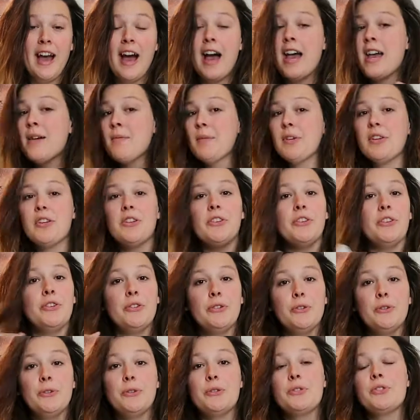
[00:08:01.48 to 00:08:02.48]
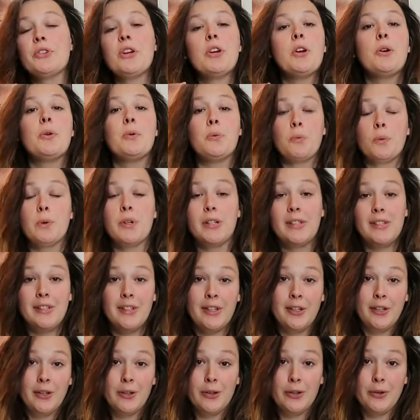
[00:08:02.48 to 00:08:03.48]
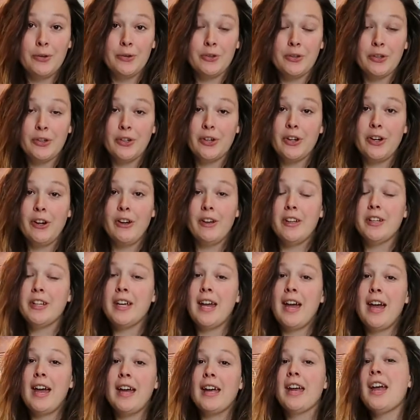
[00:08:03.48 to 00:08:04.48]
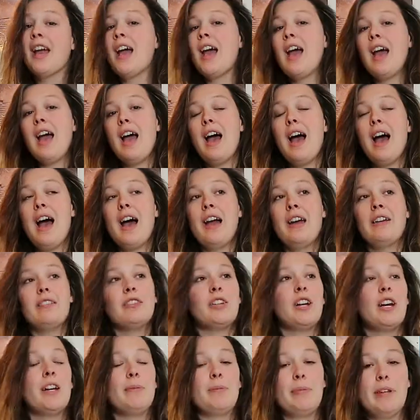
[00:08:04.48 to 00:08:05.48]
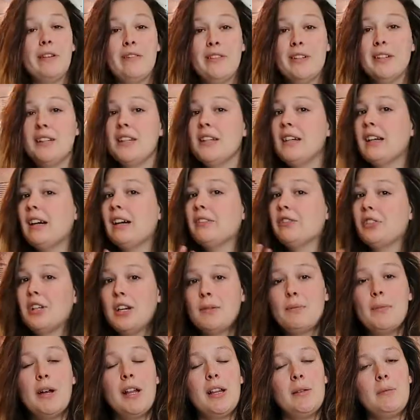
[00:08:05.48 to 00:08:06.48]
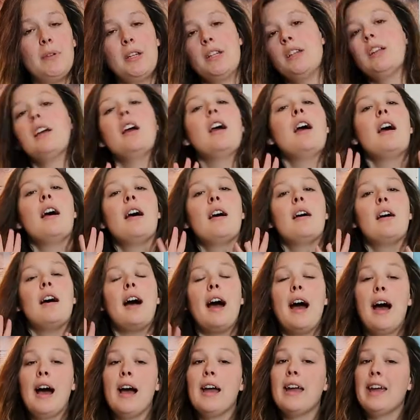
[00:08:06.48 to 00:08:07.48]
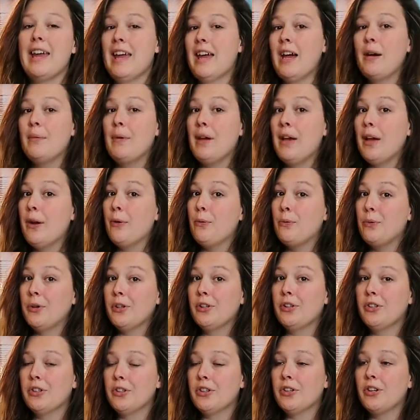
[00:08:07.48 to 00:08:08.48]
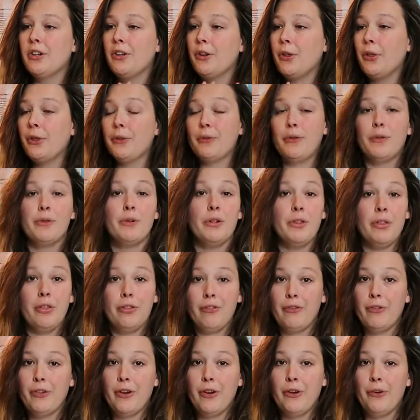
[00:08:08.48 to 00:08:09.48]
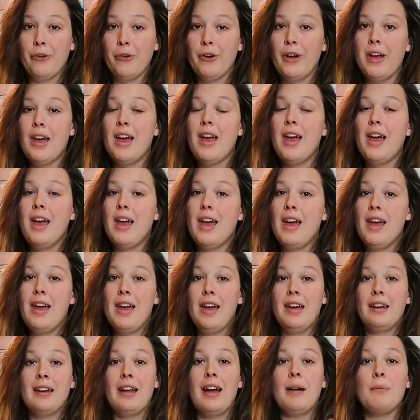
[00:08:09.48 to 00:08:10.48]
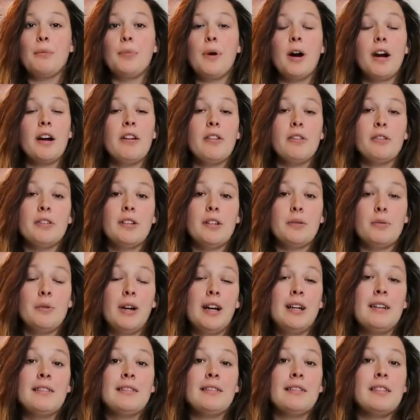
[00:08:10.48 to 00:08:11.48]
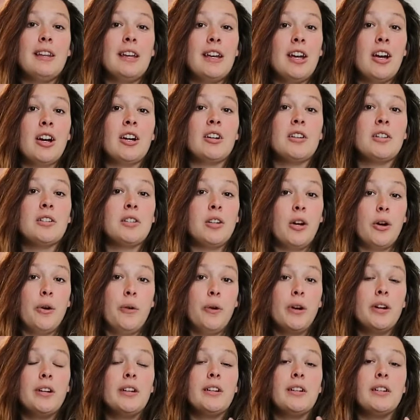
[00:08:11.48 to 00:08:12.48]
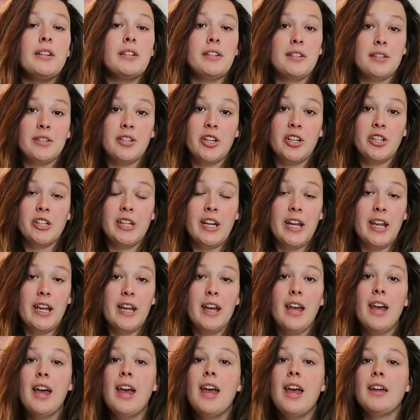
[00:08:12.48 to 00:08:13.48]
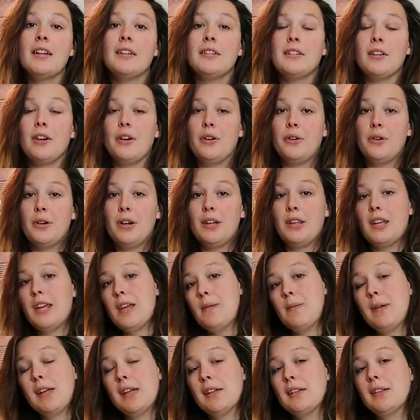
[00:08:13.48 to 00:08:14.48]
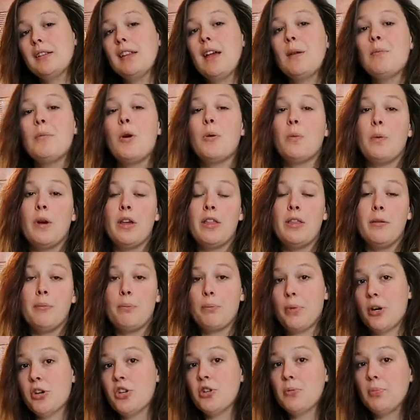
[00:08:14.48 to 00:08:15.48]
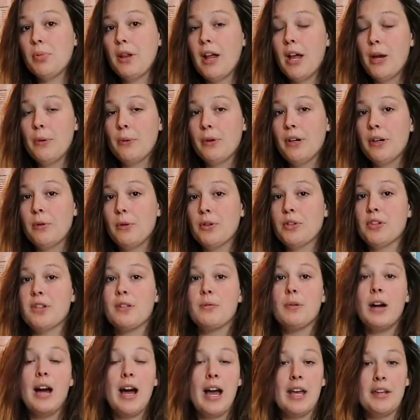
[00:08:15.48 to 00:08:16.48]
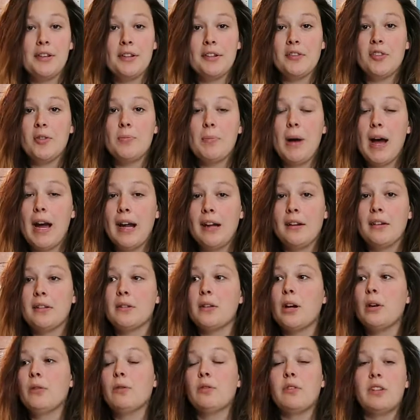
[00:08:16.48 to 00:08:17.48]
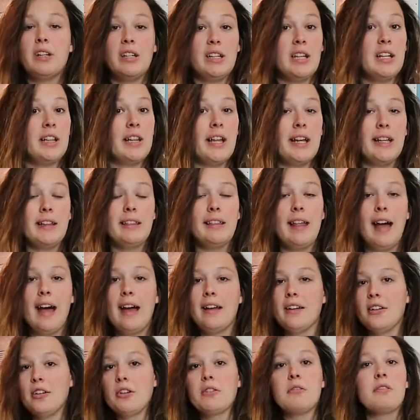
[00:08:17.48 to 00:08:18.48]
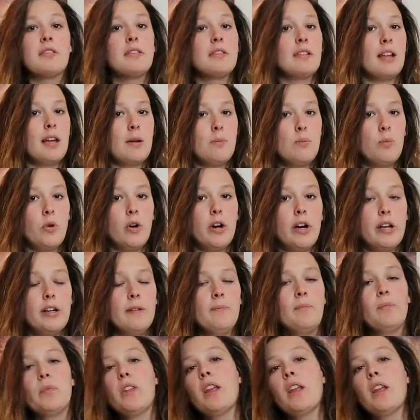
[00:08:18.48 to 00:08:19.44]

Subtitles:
I am a huge wooden enclosure girl, okay? I tried PVC, I've tried melamine. I am a wood girl through and through, and part of the reason why is they are so sturdy. So he makes them with birch plywood, which is what I use for mine, so I really like that, you know, same wood.